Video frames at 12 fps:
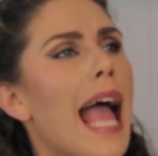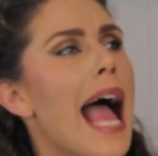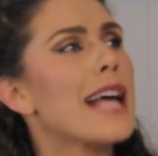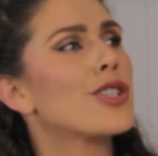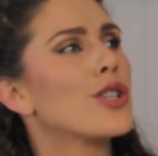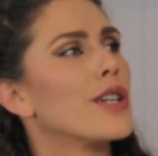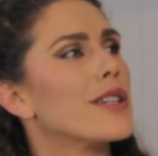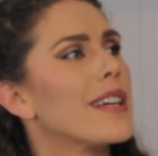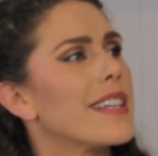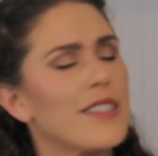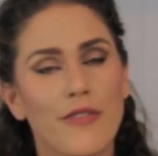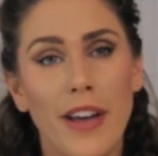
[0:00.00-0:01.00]
acid
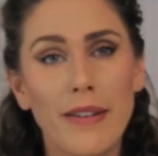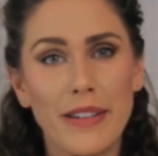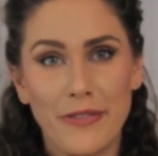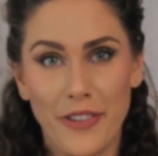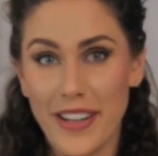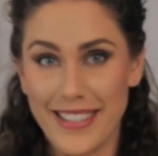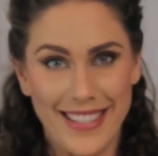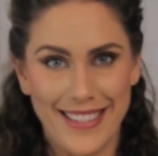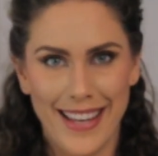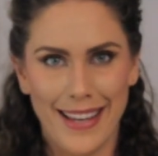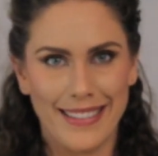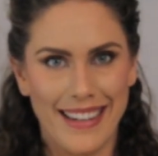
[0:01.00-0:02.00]
is very fun to
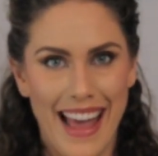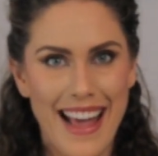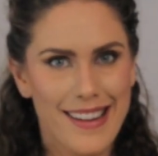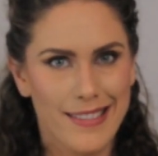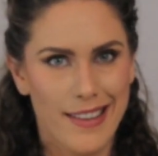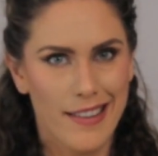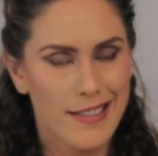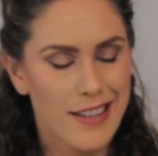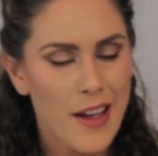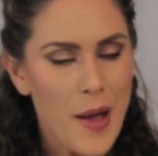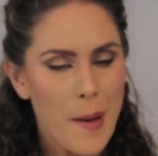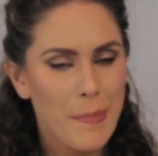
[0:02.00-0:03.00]
say in an
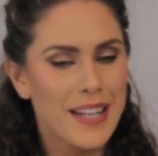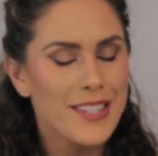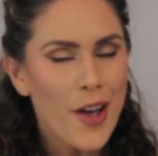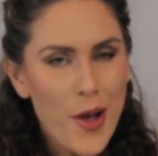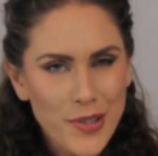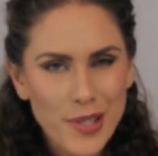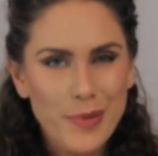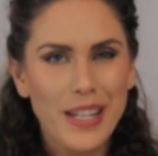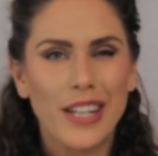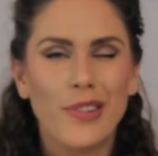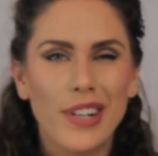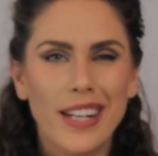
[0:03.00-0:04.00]
accent, but it's also an
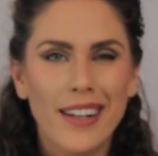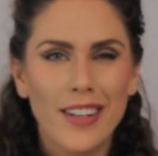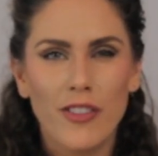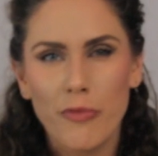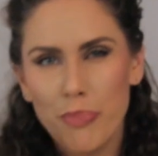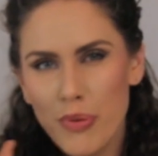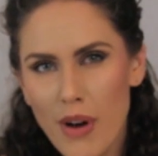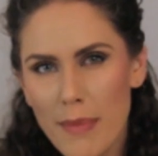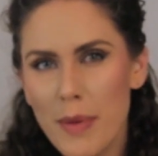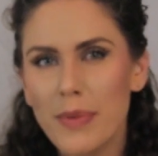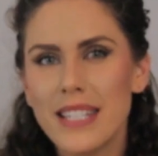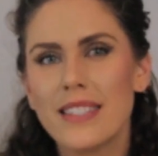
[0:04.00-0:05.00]
ingredient you've
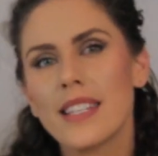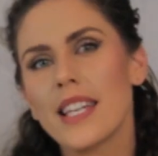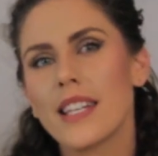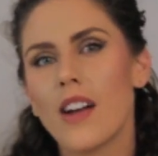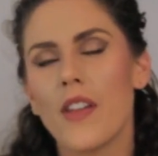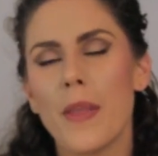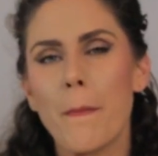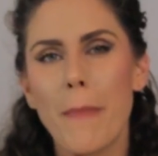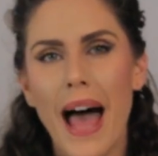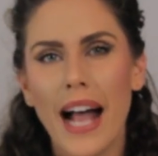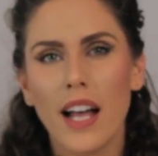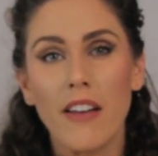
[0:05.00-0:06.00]
probably seen on the
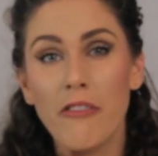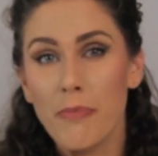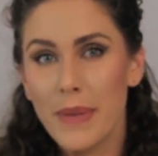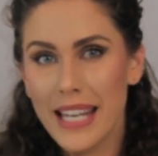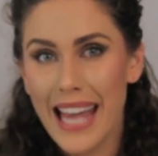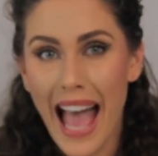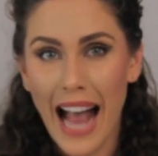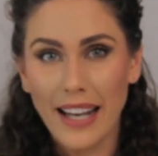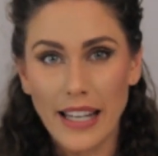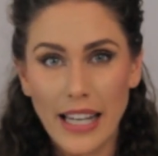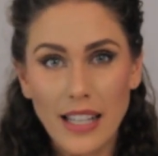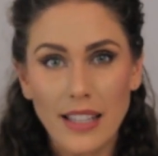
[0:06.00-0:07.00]
back of many
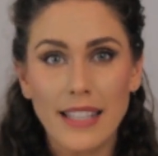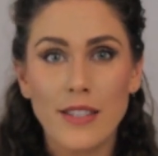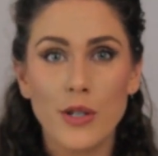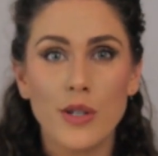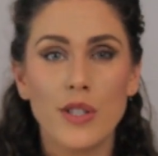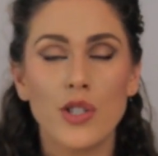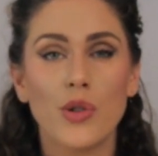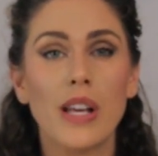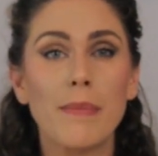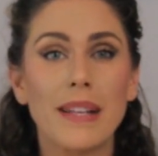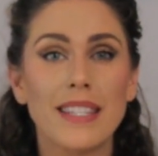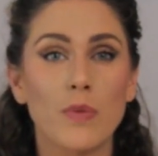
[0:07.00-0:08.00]
acne cleansers,
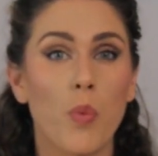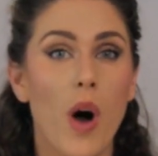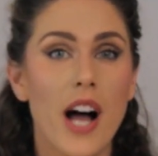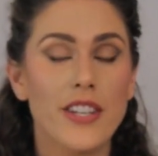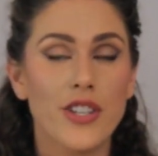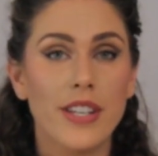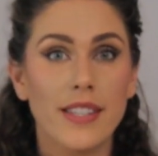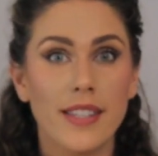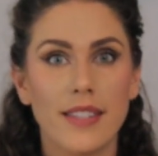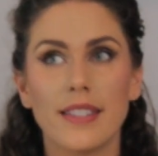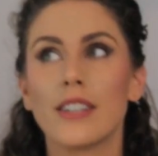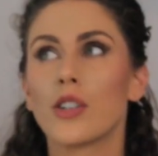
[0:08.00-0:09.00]
treatments, washes,
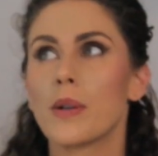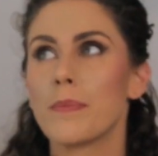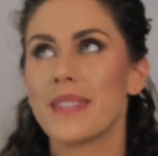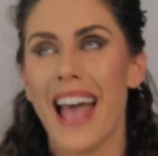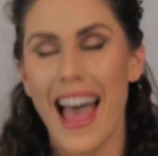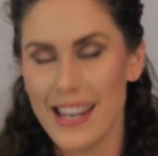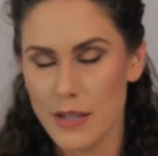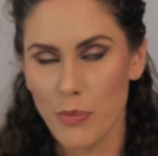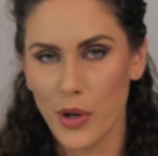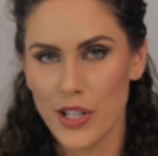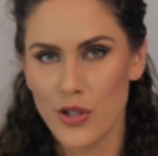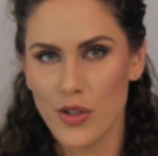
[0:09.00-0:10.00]
serums, and
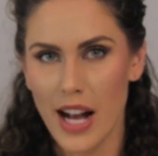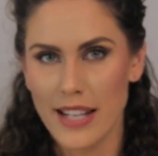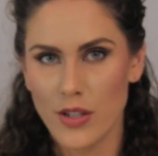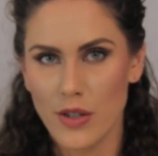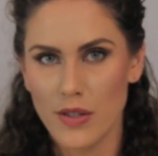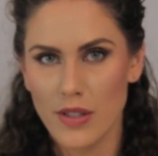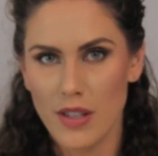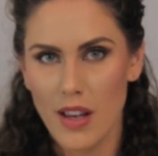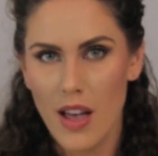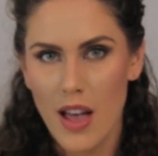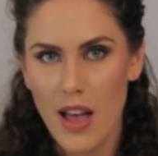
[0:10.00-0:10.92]
moisturizers.